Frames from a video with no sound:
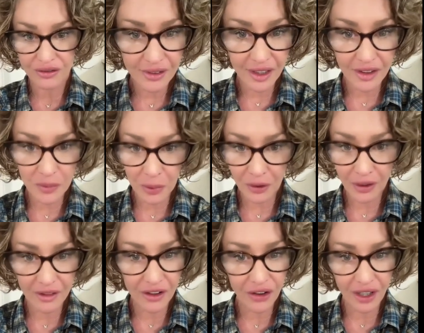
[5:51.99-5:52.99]
exploring
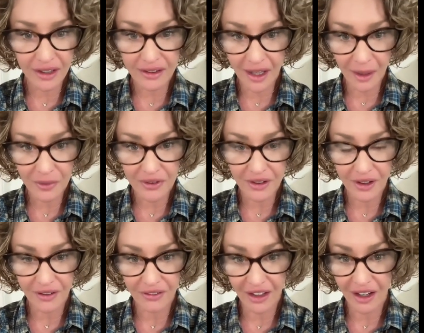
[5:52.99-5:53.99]
the great depths
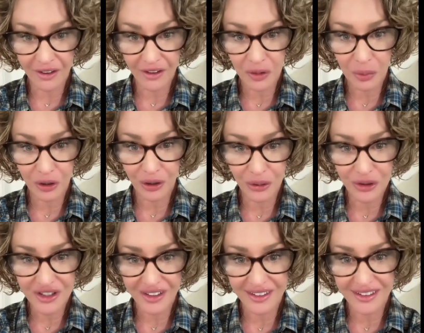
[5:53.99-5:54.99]
of the unexplored
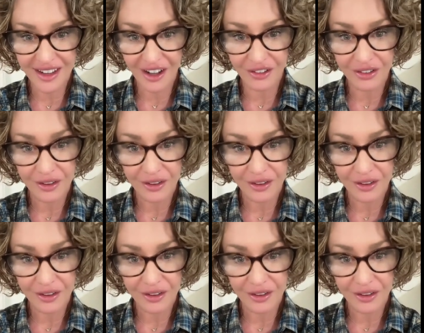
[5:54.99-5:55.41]
ocean itself.